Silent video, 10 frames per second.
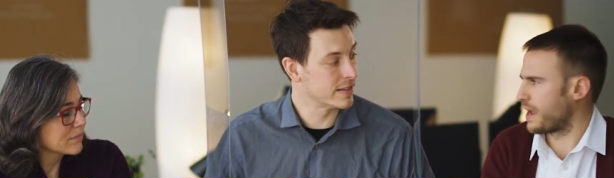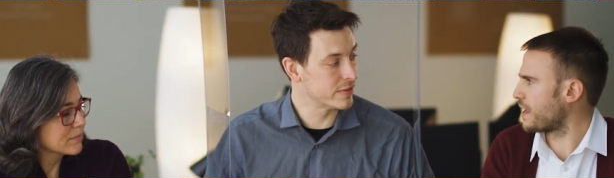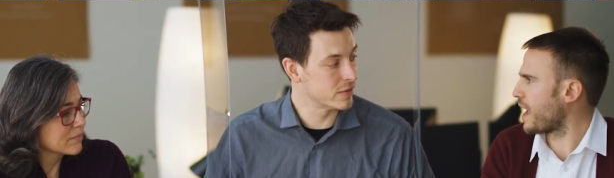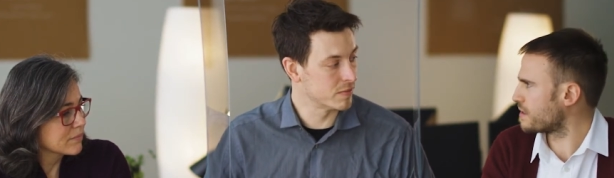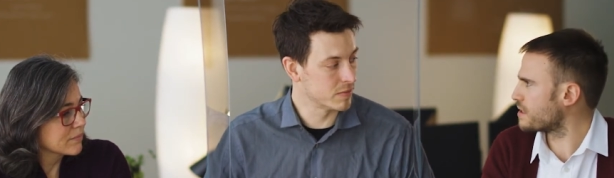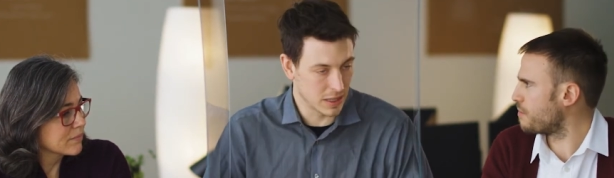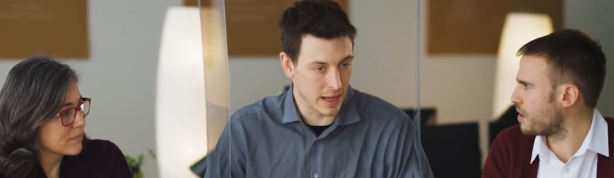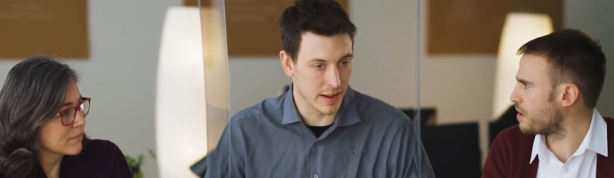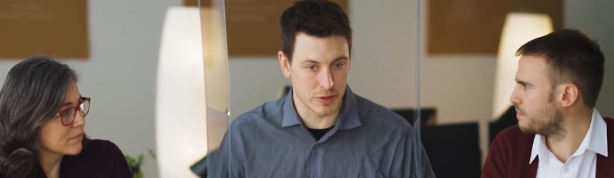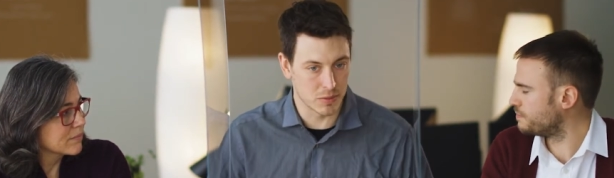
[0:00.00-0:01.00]
Speaker 1: If you, they
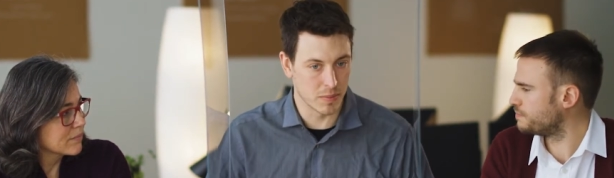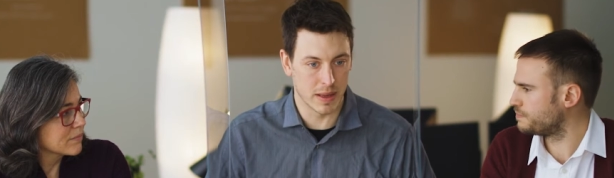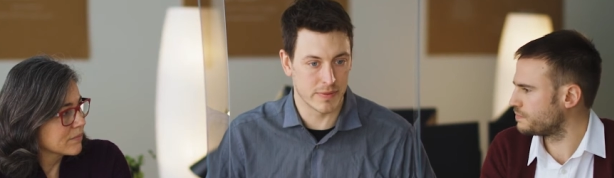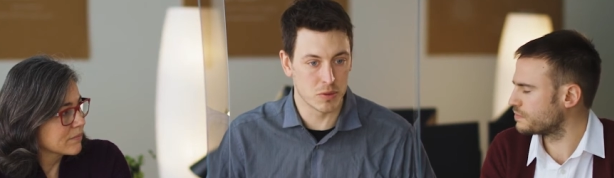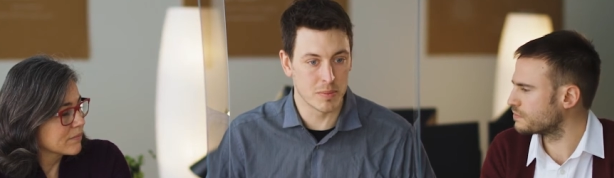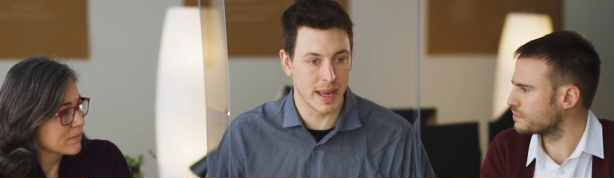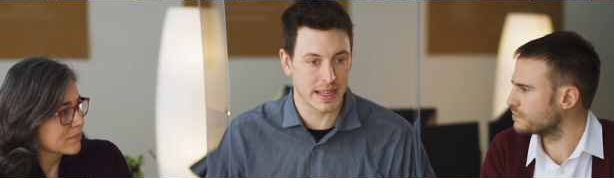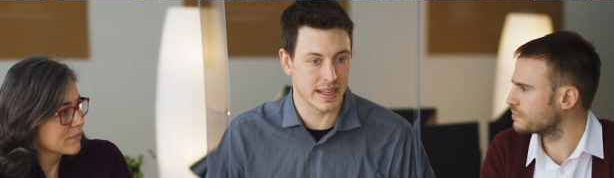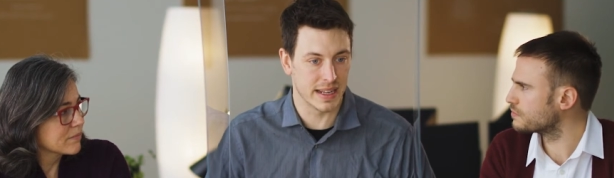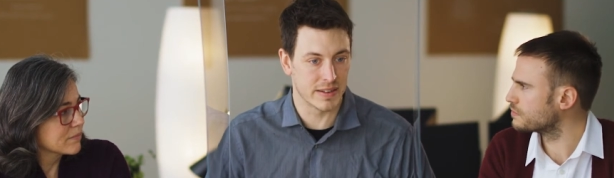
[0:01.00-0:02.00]
yeah, burn. if you if you make
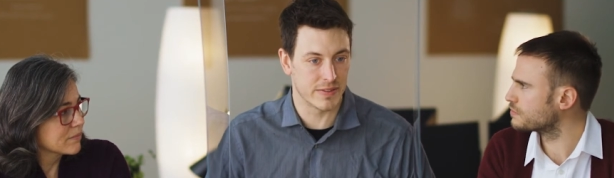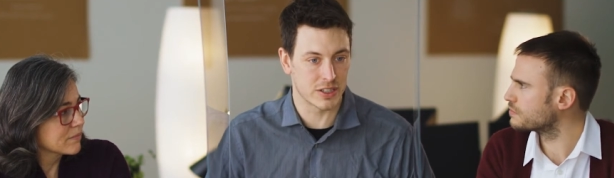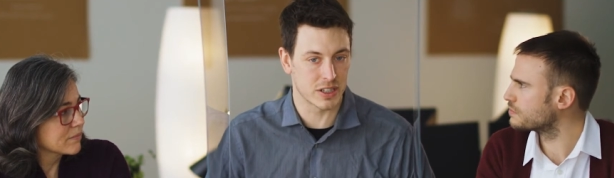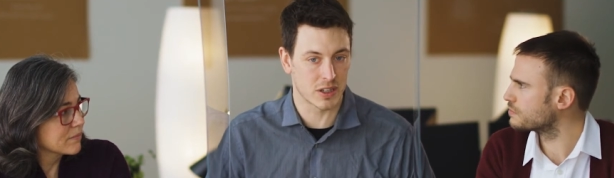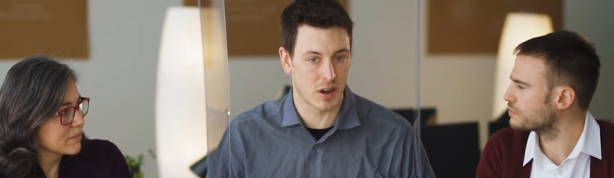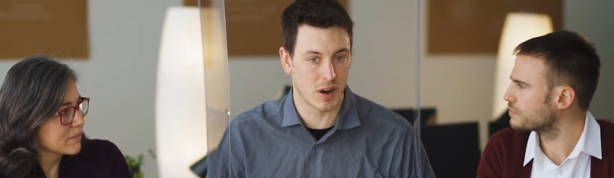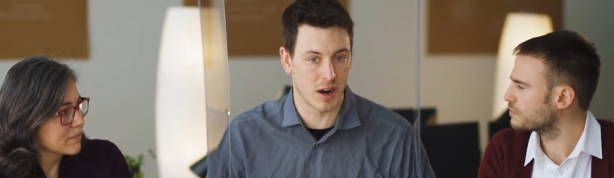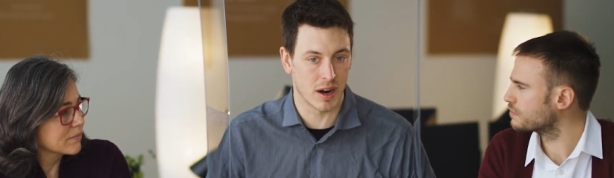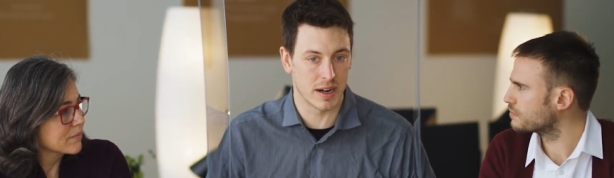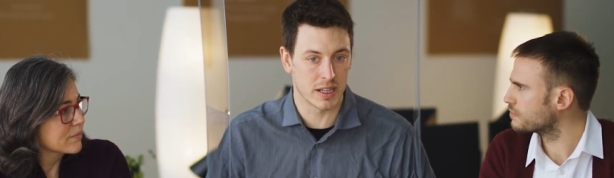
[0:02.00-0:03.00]
an inefficient
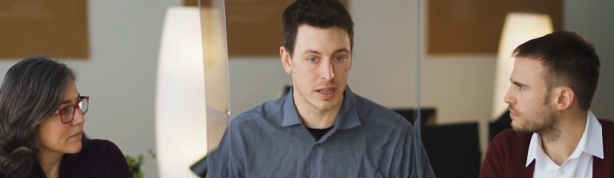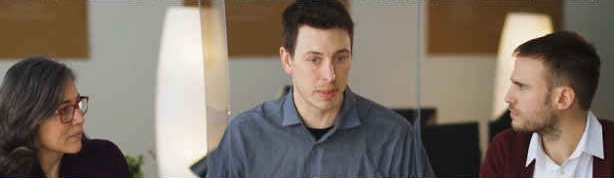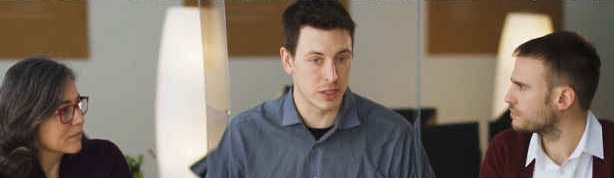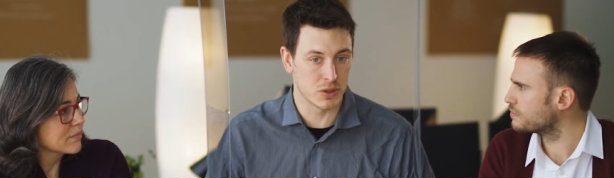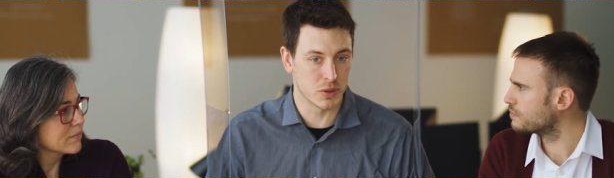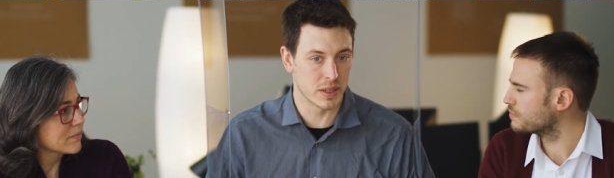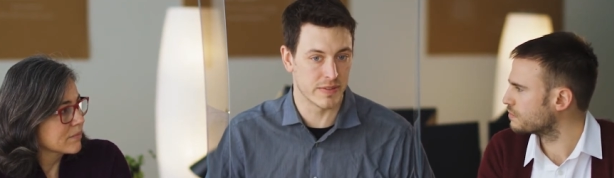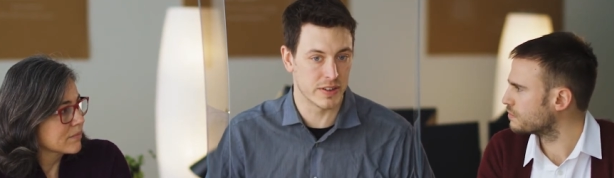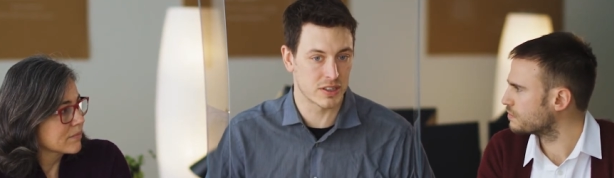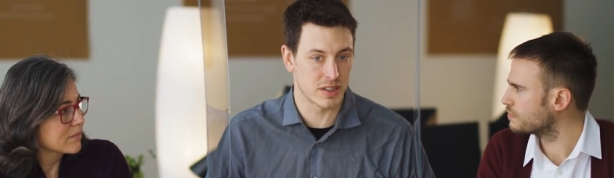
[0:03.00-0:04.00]
car, but you do it
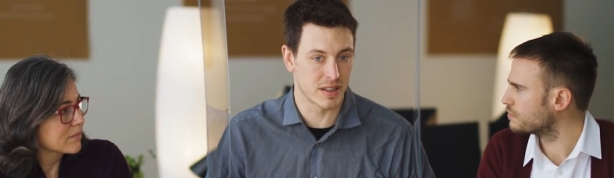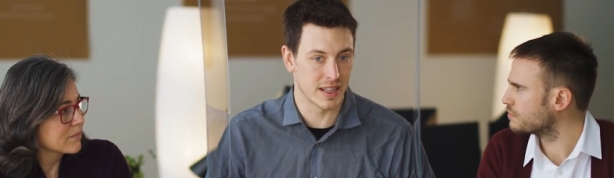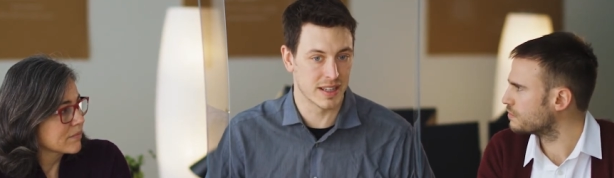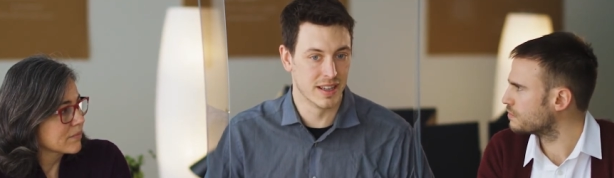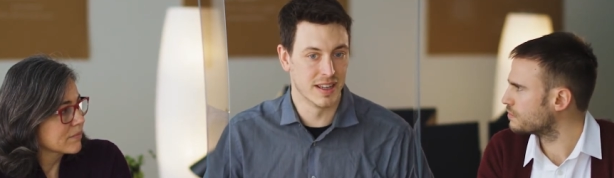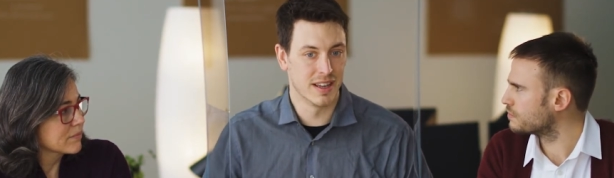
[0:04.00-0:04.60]
efficiently,